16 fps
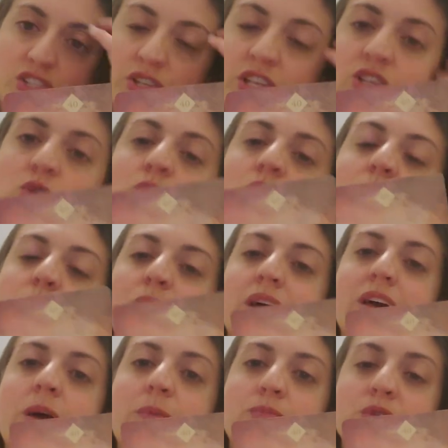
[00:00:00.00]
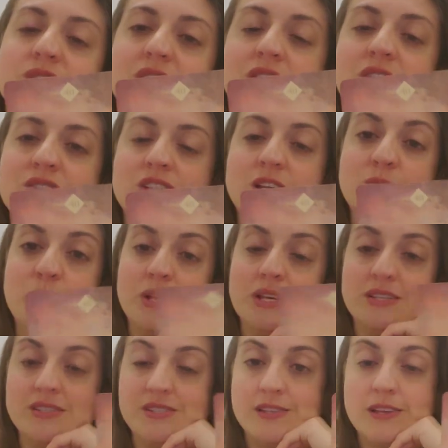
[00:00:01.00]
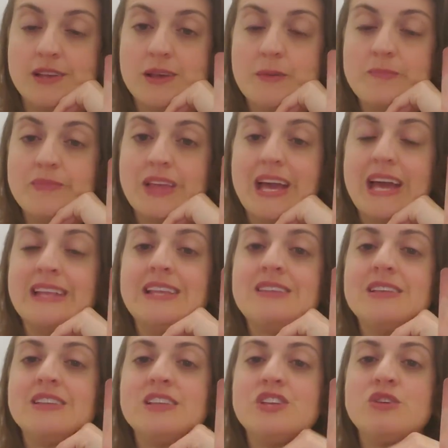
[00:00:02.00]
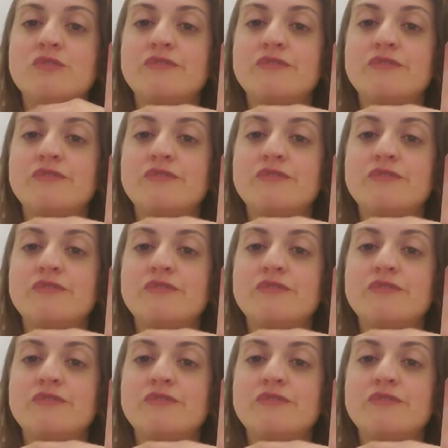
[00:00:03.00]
so that you can pick up those little tidbits. Anything that you